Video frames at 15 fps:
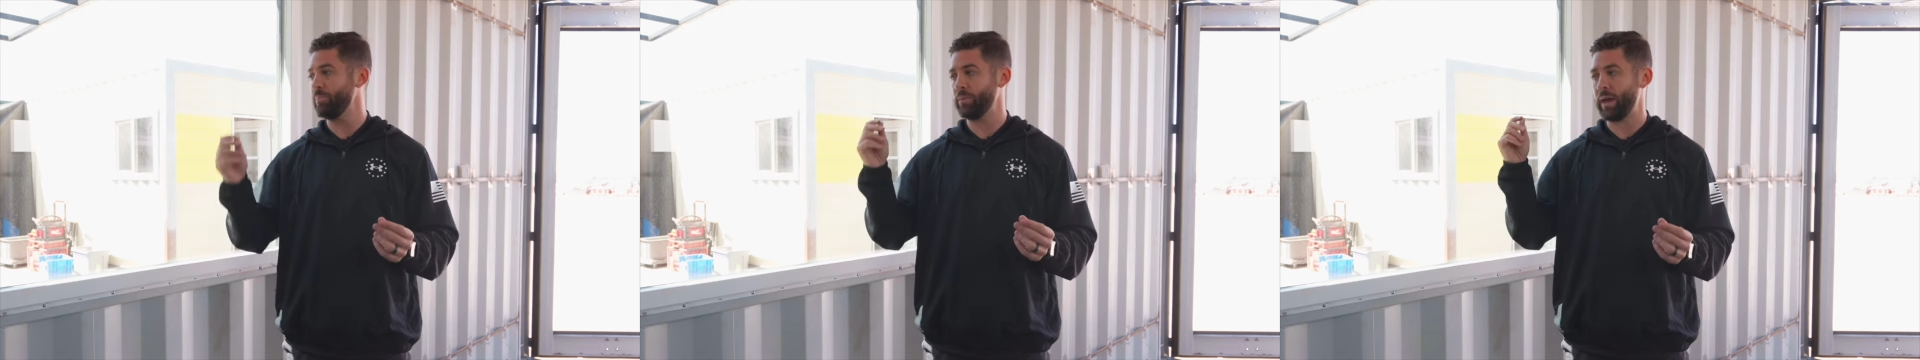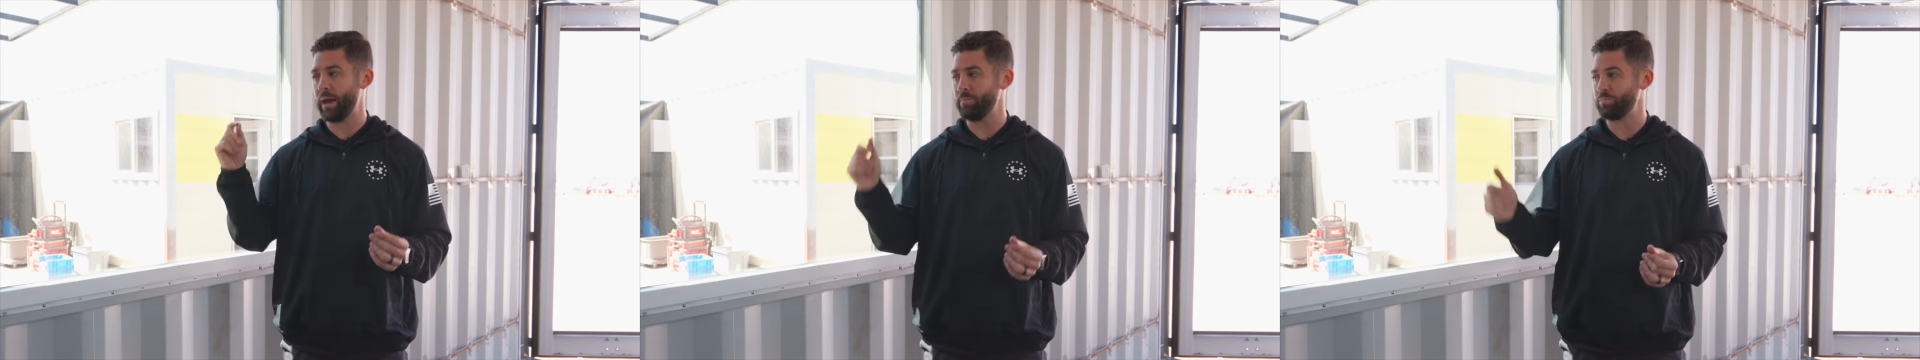
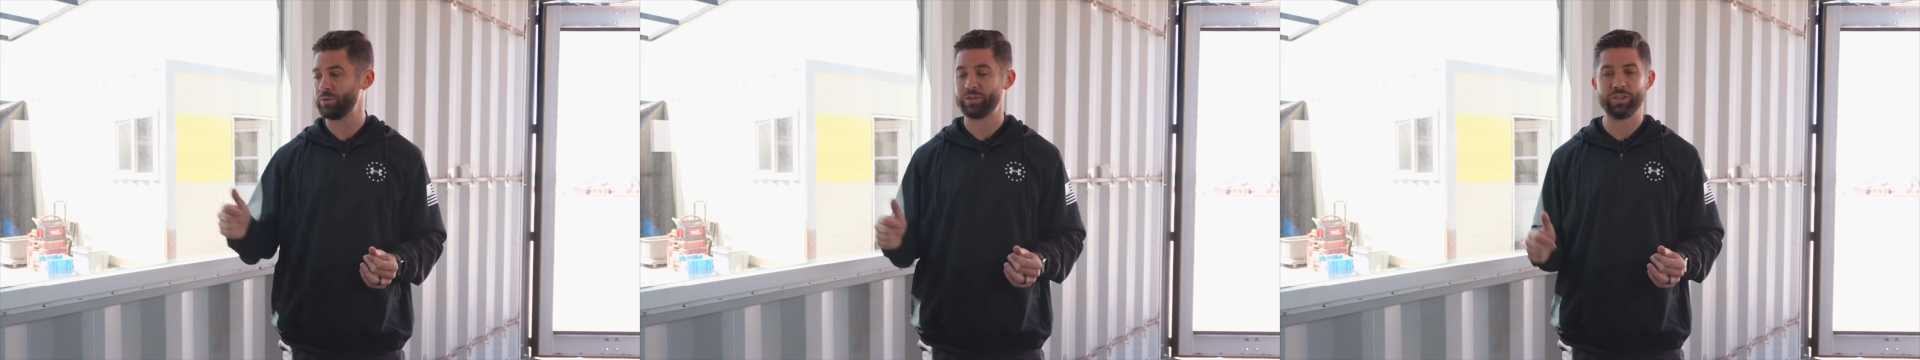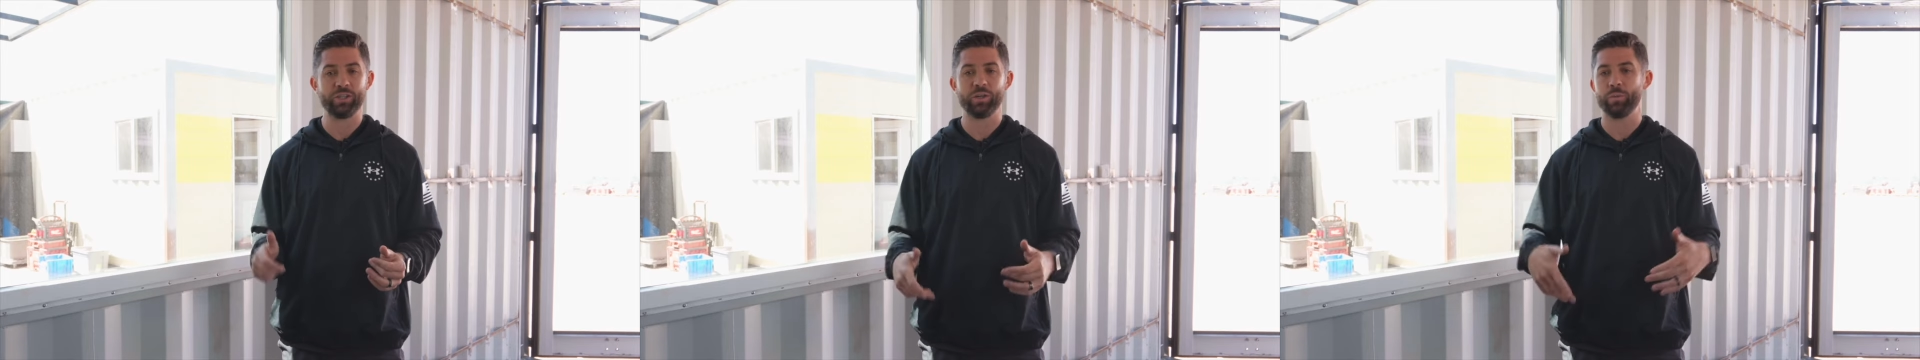and that
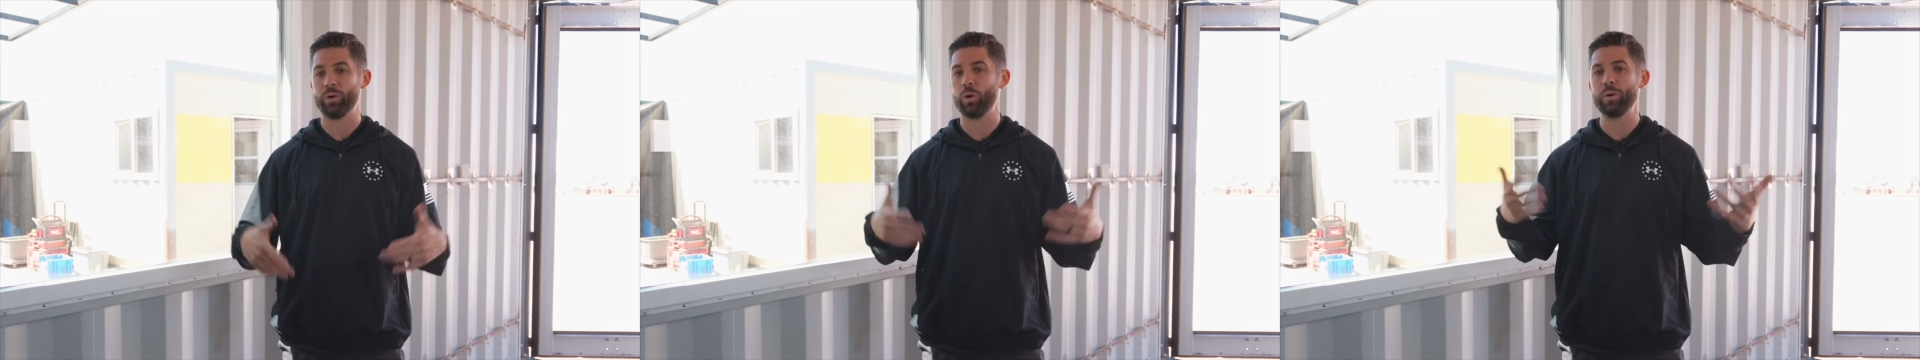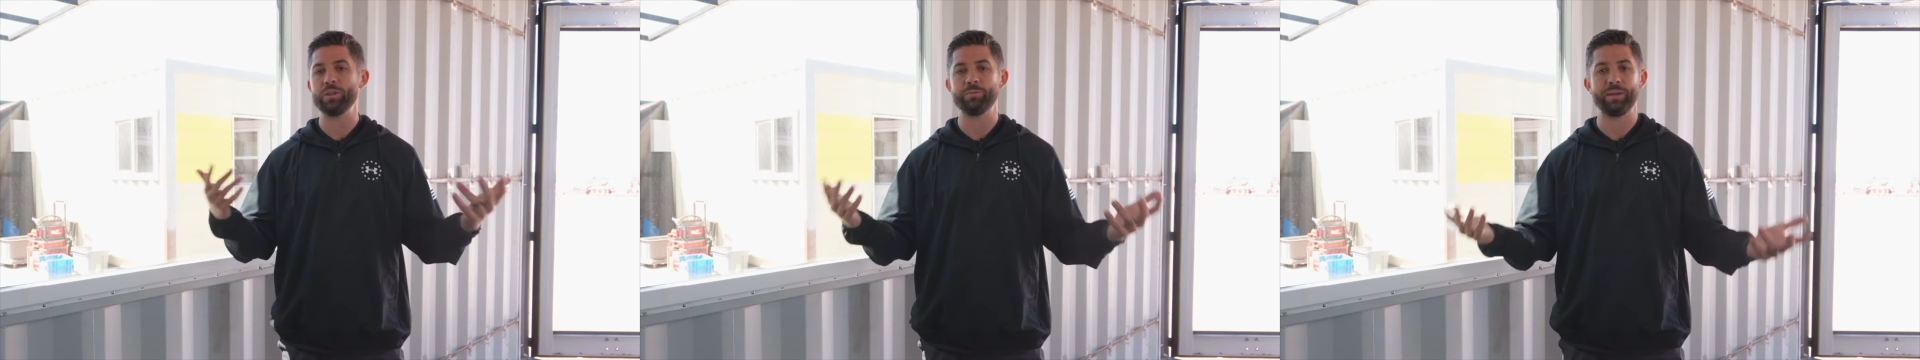sealant would
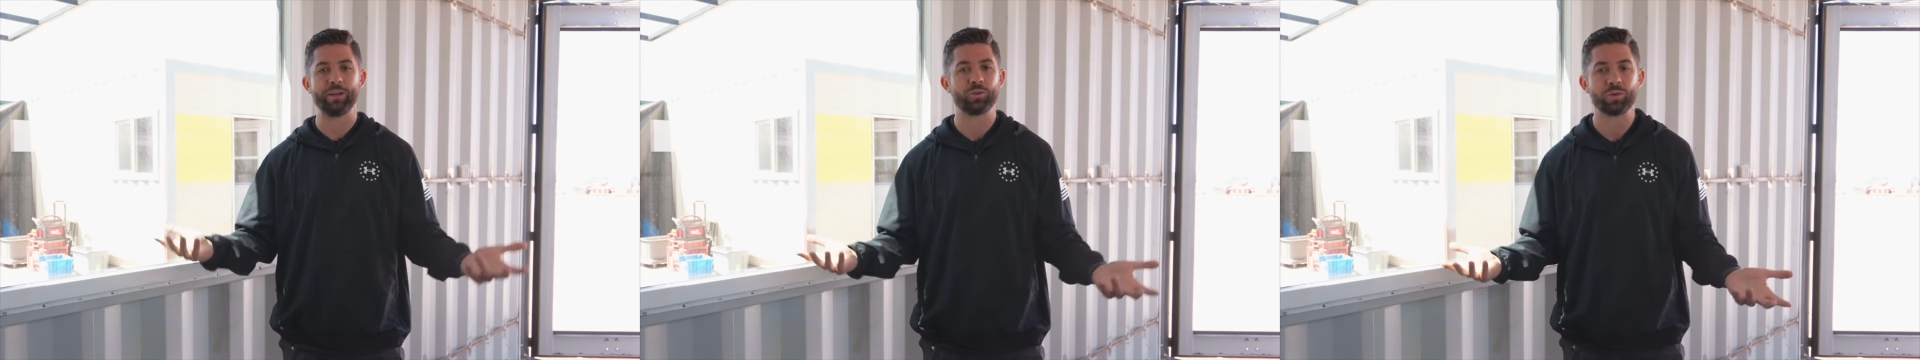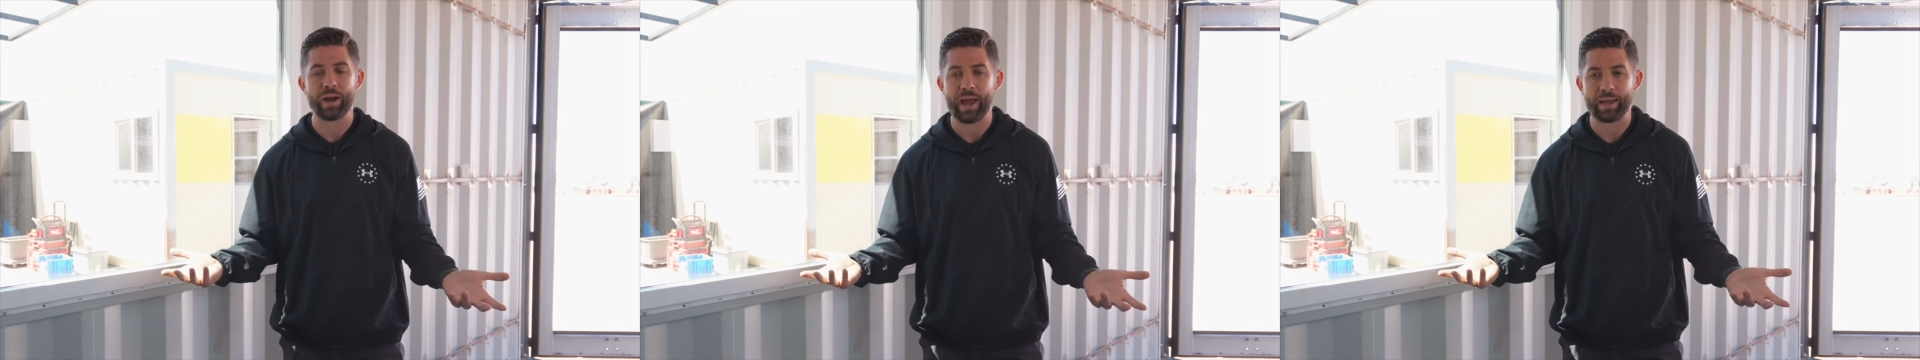always be
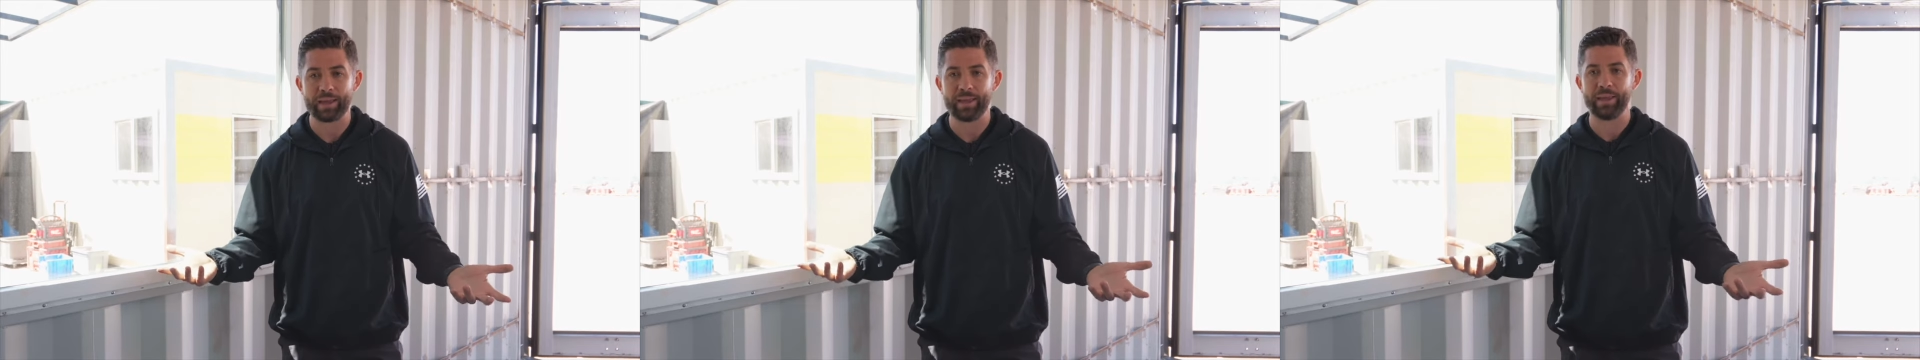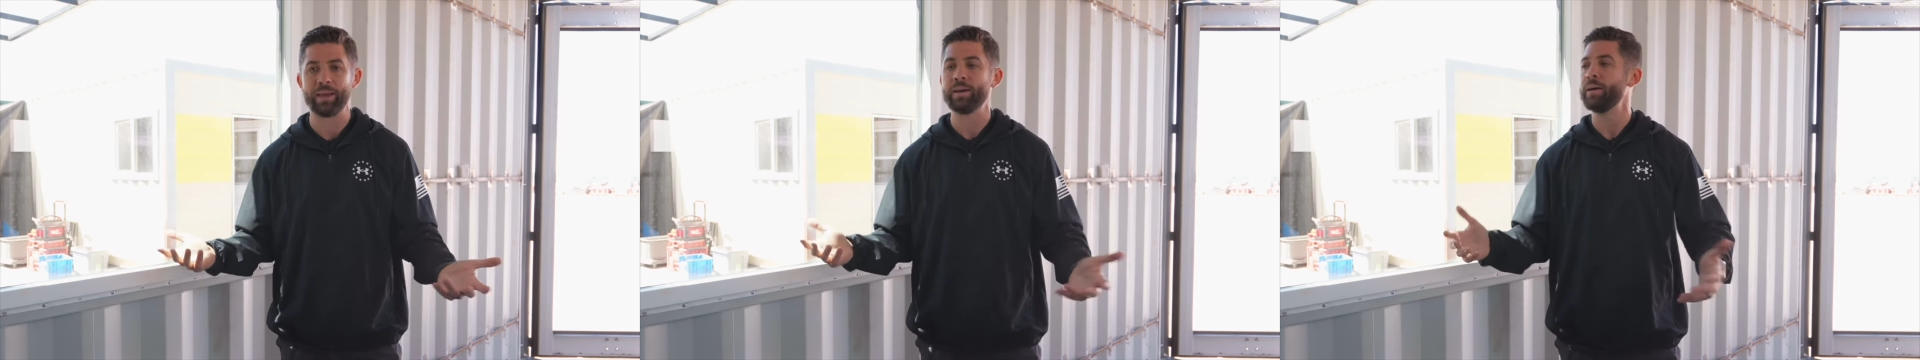
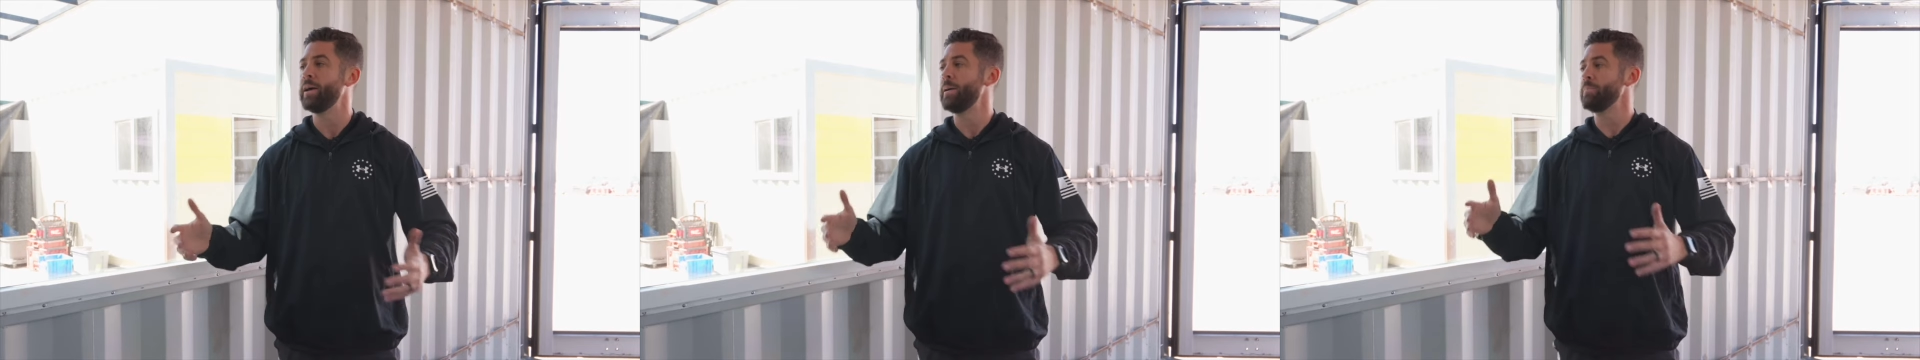cracking.